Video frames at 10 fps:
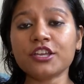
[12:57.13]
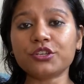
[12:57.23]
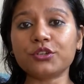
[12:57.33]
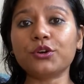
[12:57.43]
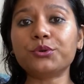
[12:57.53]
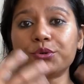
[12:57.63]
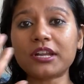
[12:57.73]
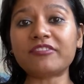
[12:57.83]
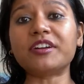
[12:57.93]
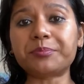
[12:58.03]
you know, who
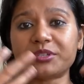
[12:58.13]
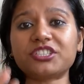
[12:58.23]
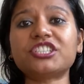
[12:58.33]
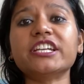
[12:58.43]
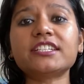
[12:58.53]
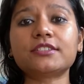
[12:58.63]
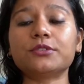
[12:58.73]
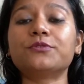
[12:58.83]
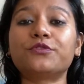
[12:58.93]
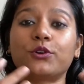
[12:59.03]
never appreciates
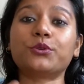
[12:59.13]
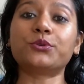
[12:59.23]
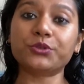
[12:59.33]
you for